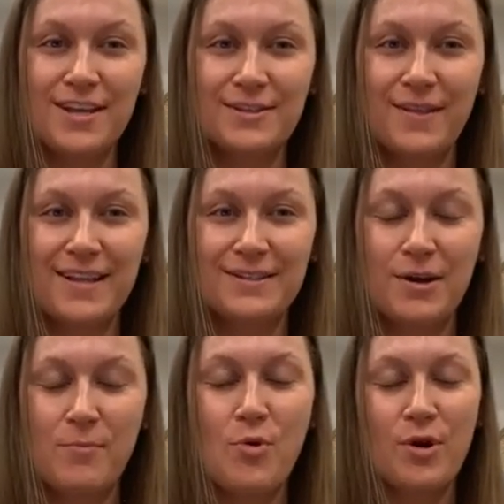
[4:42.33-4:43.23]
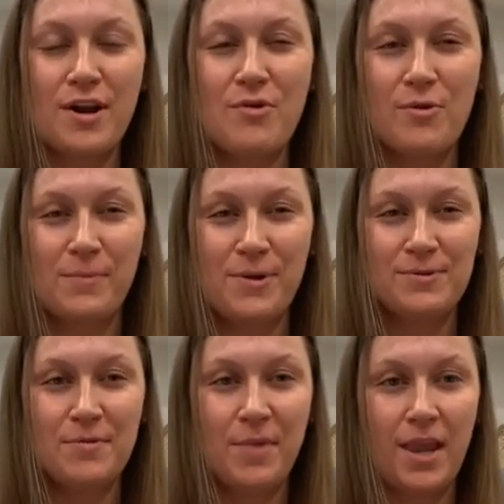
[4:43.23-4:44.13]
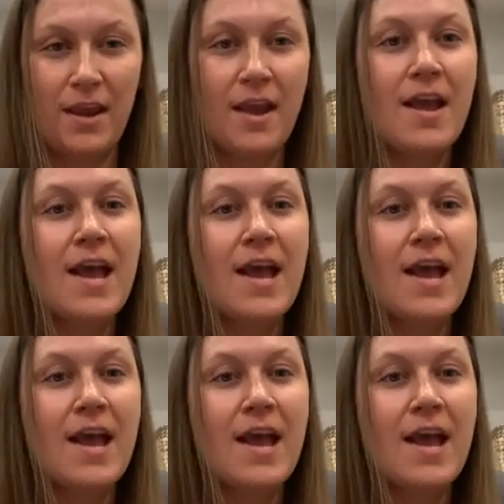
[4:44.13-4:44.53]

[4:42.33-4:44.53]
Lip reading: So that's an important hormone to me.